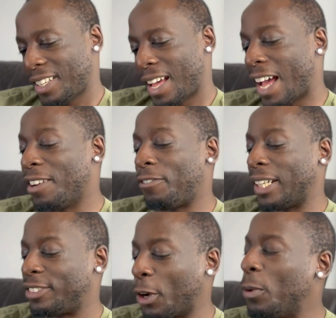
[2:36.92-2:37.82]
And if I
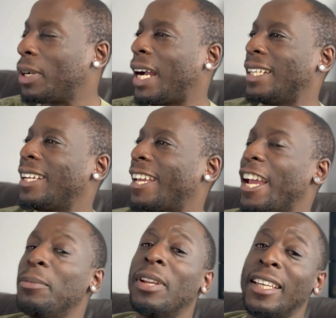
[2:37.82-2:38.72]
don't like the
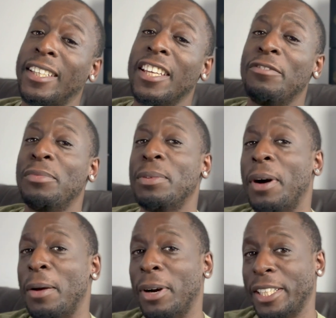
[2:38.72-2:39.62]
game, they give me
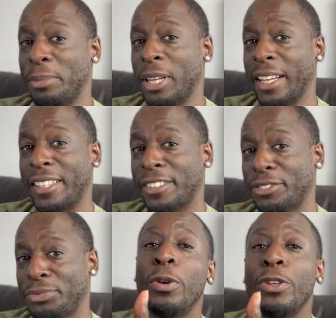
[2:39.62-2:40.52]
my money back.
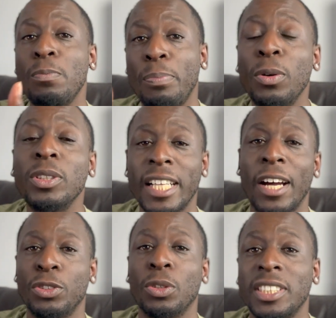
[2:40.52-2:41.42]
When you put
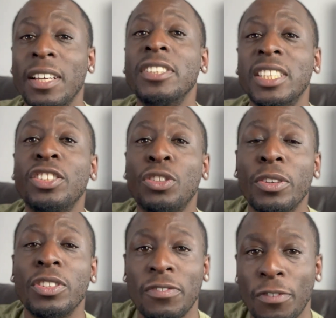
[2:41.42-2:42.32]
down your
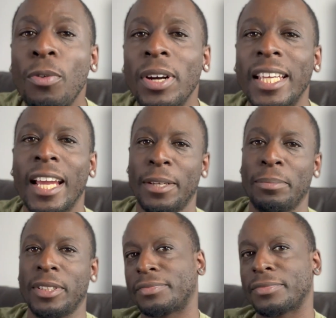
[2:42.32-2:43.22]
$70 for a game,
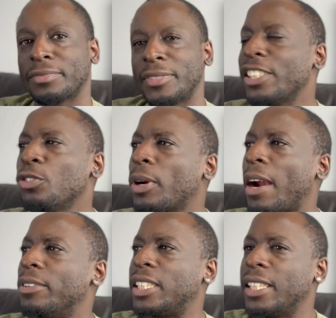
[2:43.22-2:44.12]
there's no
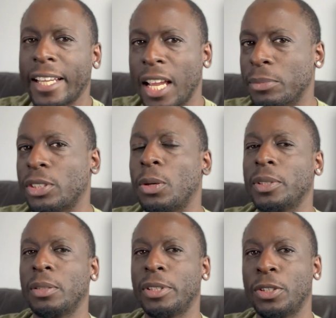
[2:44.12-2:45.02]
guarantee the game is going
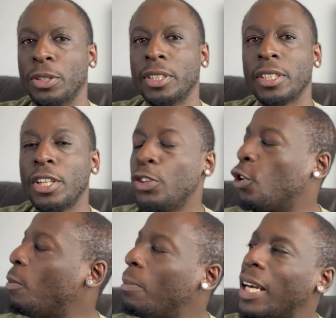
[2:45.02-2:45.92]
to be good.
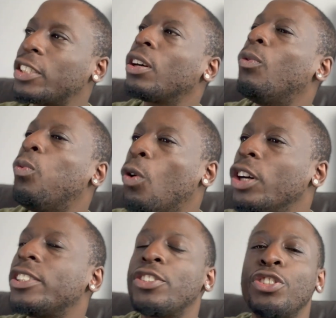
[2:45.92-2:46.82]
No matter
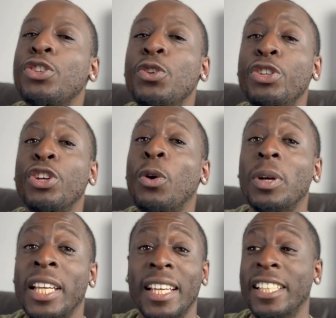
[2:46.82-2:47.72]
what studio
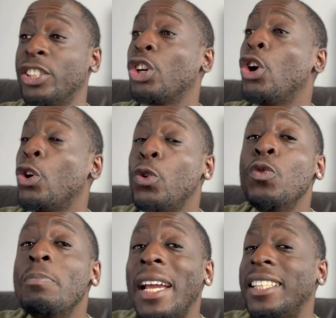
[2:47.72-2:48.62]
it is, who
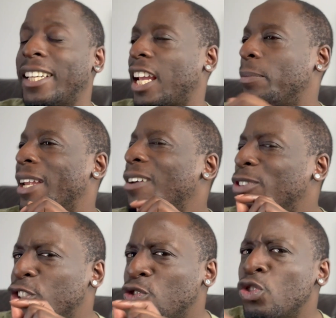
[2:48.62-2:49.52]
made the game, there
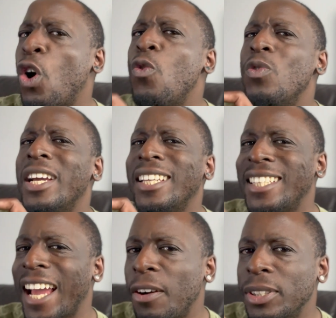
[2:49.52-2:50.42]
is no
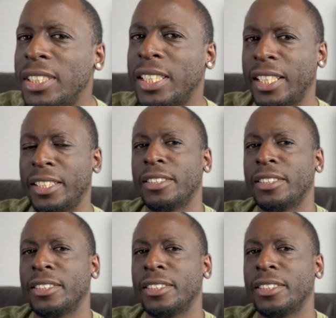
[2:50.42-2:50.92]
guarantee.